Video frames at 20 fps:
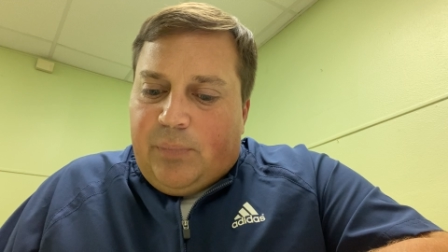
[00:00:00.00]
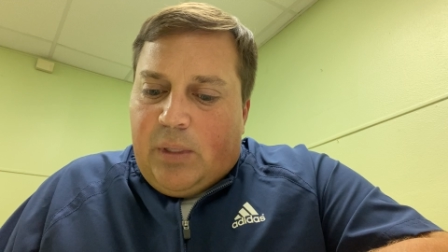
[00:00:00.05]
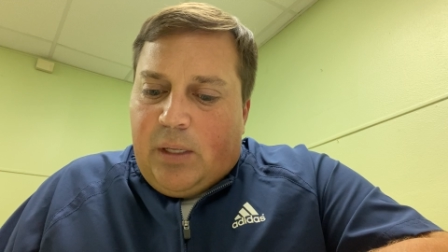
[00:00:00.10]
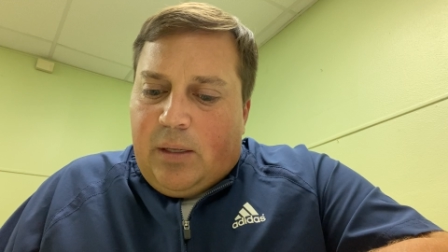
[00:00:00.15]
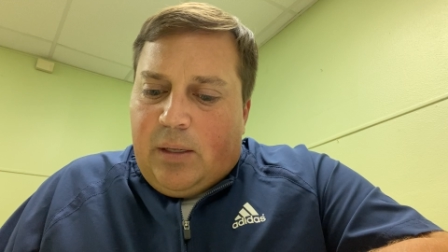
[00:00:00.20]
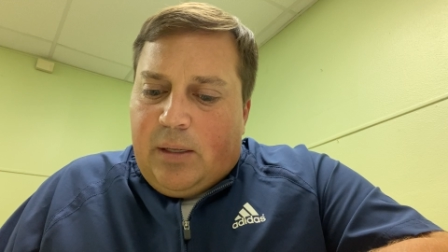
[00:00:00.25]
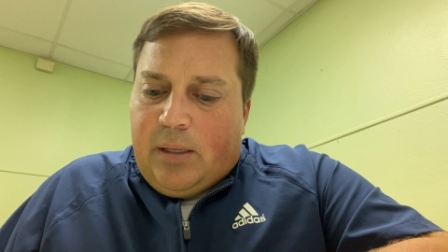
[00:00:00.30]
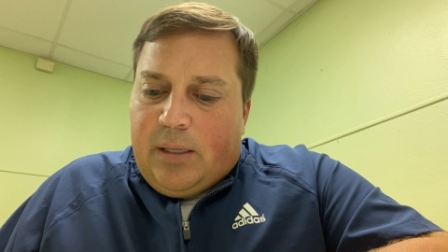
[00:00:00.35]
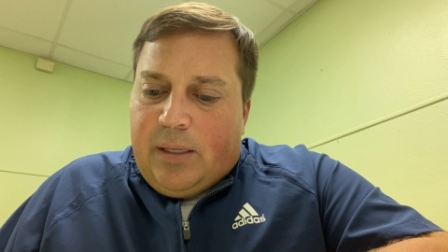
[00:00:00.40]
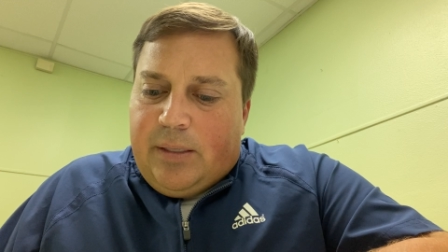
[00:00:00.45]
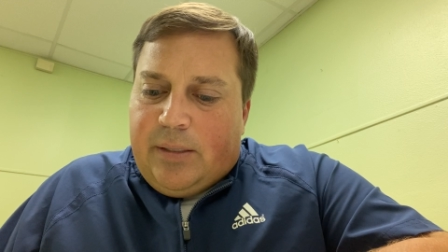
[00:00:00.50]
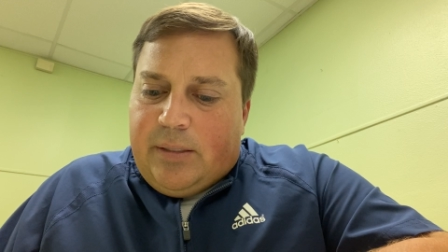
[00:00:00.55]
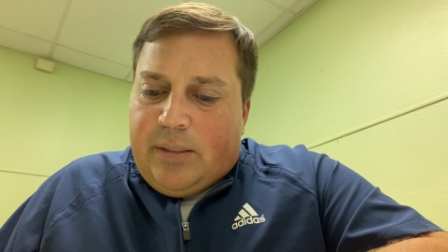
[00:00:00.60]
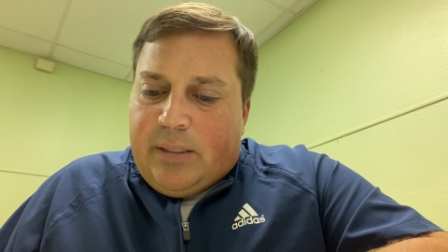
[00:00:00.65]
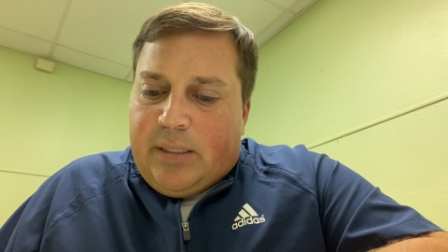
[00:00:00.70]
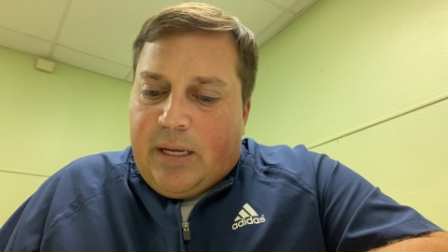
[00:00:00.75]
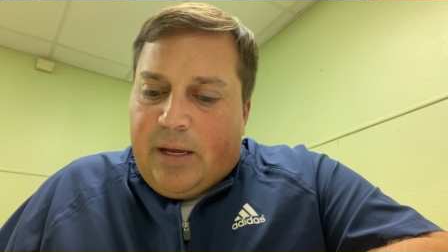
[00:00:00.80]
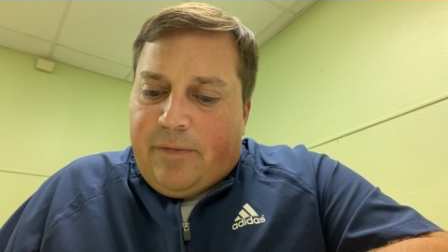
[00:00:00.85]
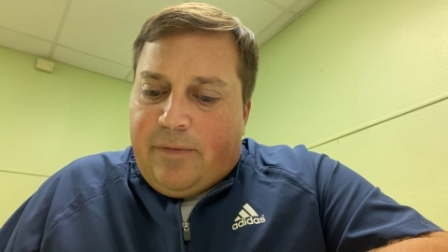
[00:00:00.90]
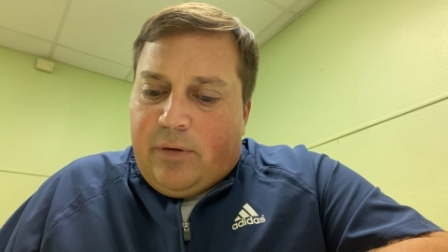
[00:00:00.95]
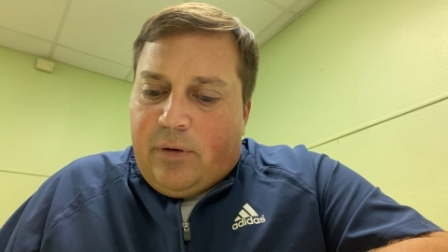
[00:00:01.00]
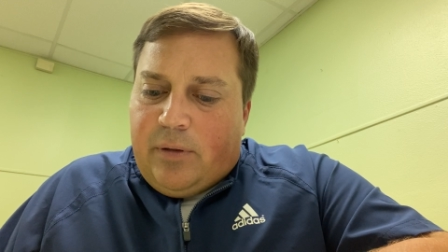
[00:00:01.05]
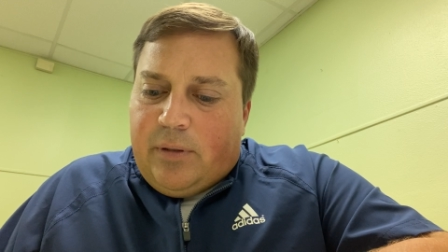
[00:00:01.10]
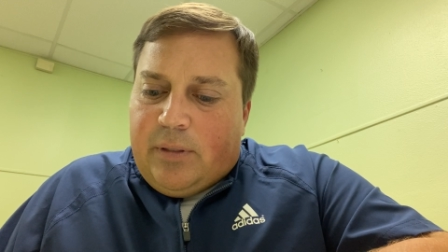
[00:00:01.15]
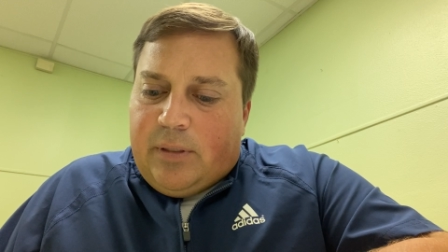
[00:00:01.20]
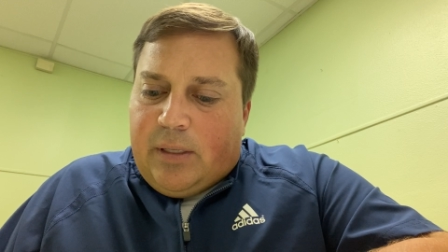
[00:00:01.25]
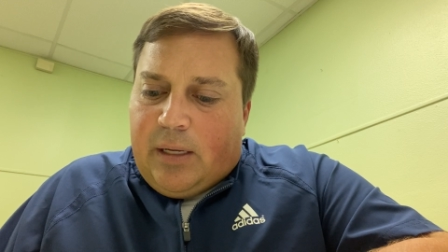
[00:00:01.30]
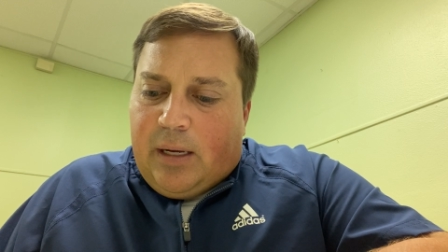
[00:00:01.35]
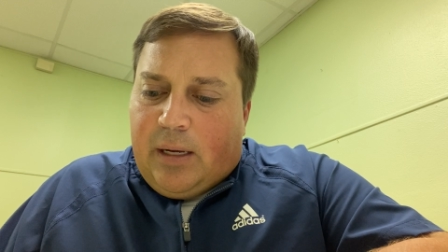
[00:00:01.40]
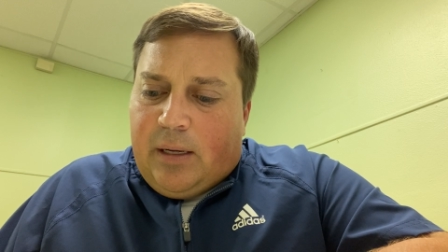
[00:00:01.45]
uh, is
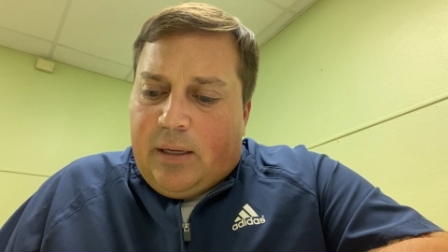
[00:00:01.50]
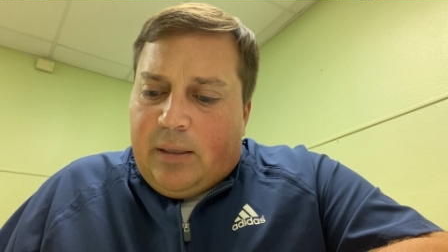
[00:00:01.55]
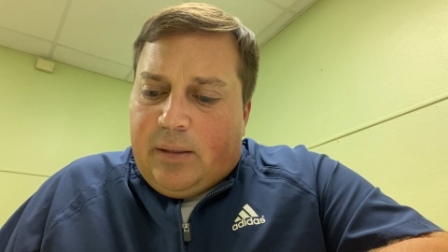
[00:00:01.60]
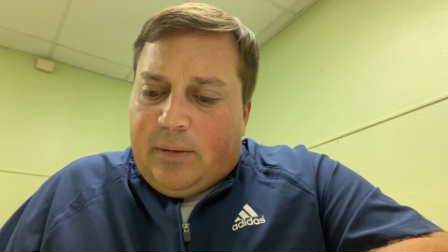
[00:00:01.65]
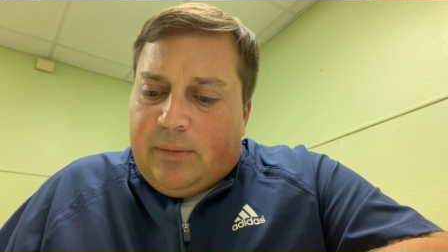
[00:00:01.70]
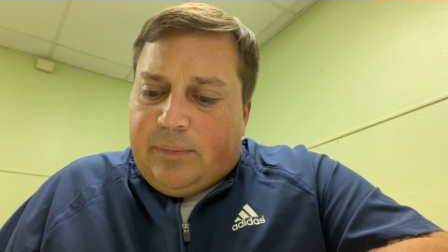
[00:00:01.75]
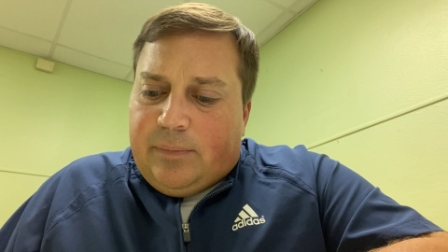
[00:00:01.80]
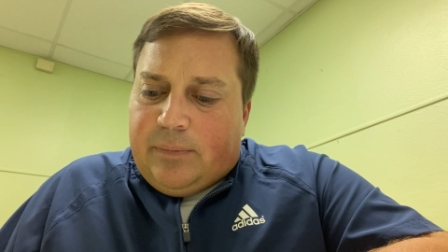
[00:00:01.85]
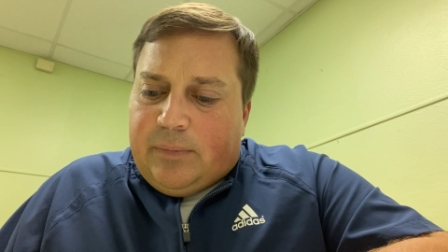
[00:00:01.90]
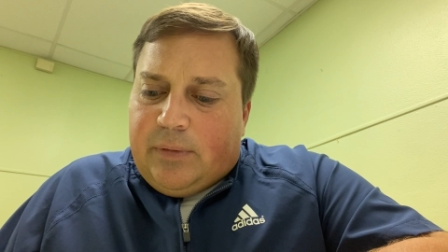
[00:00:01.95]
severed. I, uh,